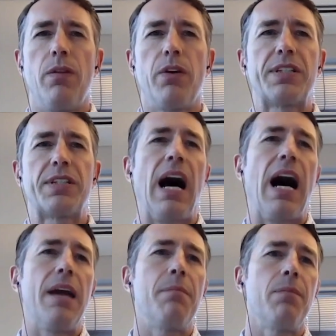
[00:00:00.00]
Their
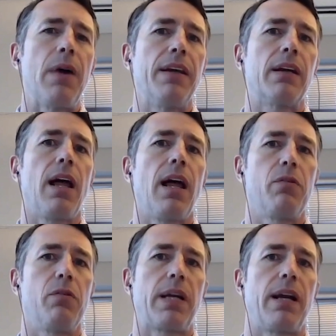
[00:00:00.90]
time, I think a lot
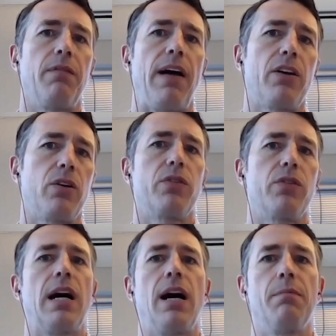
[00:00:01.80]
of them kind of value their
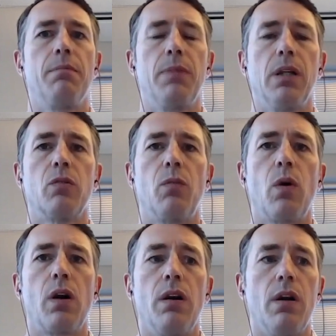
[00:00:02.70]
time a little
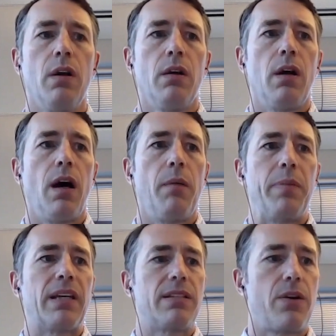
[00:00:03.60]
more
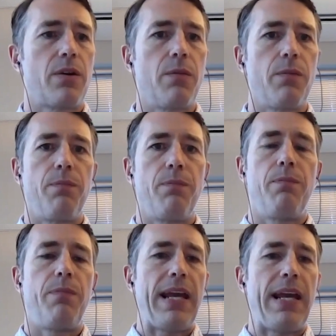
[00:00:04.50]
because
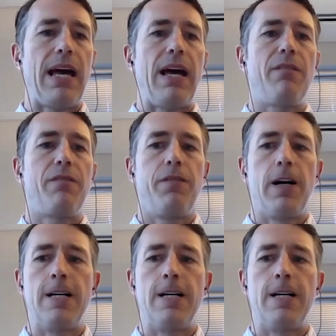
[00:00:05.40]
they have